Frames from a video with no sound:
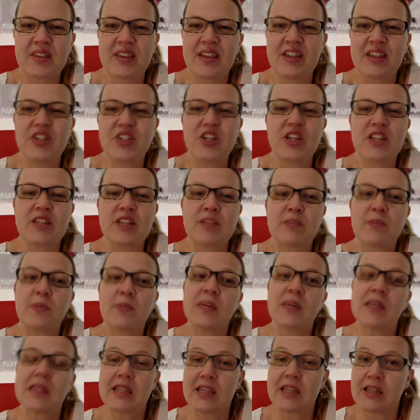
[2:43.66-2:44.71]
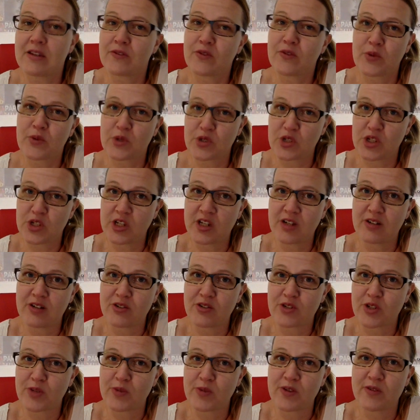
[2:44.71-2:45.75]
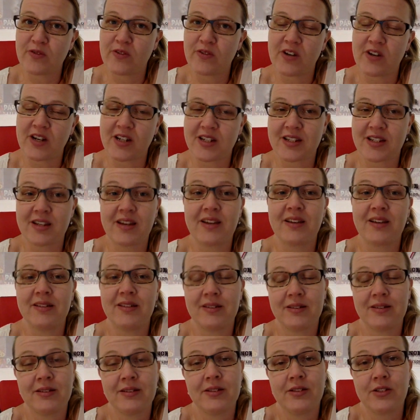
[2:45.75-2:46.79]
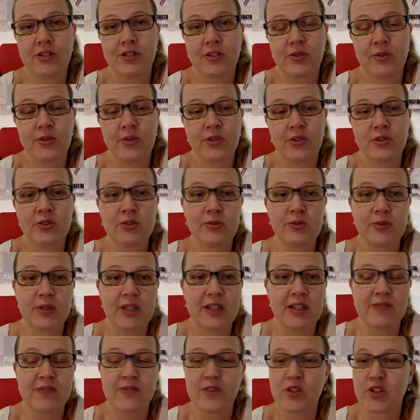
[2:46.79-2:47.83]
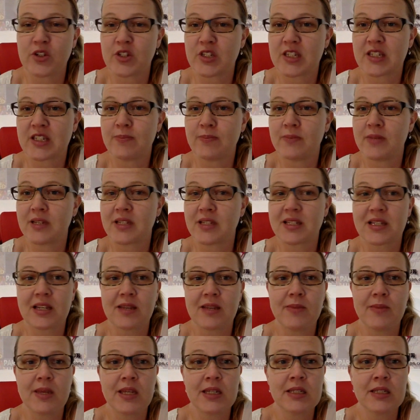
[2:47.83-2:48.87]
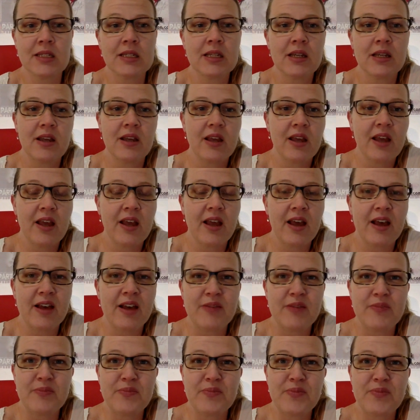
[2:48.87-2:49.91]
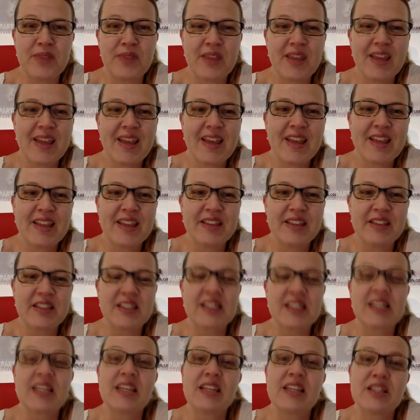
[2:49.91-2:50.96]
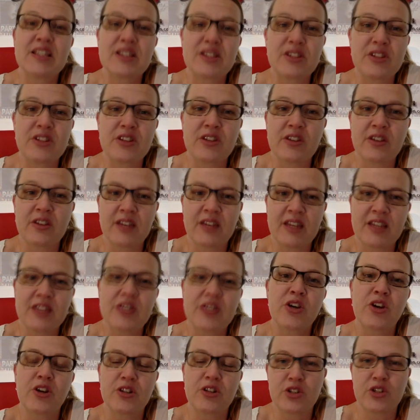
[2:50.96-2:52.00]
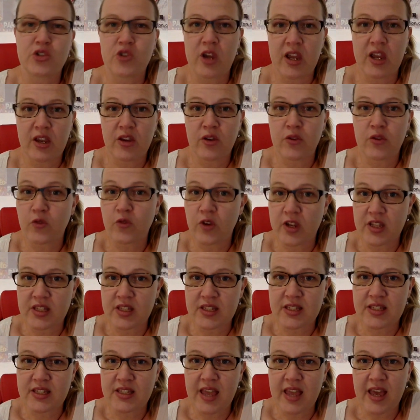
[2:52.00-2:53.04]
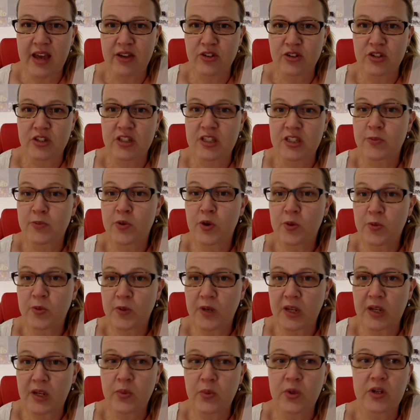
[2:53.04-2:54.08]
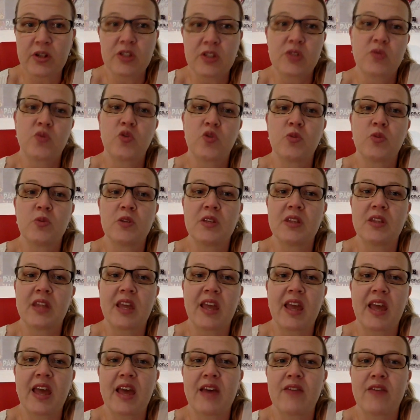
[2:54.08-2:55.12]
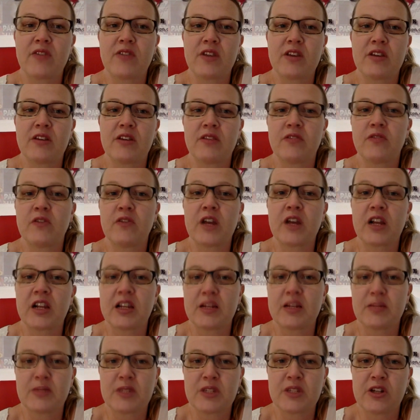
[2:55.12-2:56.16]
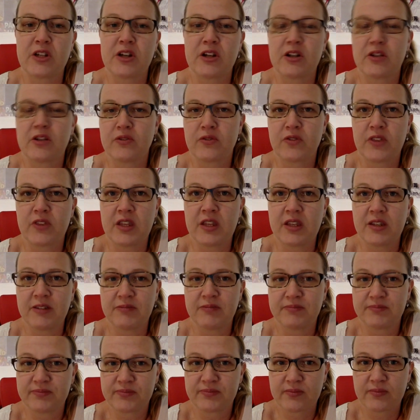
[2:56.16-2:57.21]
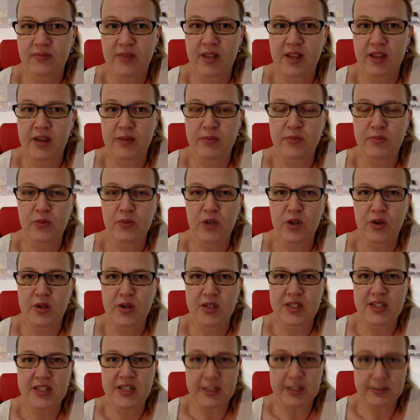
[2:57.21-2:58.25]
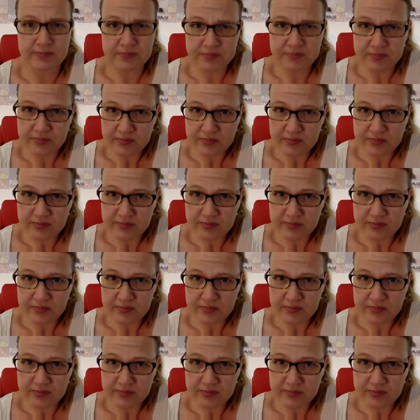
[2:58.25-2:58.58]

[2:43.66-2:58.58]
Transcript: she has a big thing for watching Ultimate Fighter, don't we all? We love those muscly men. This leads her to drag her friends out to this property where it's rumoured they have a Fight Club style of thing going down.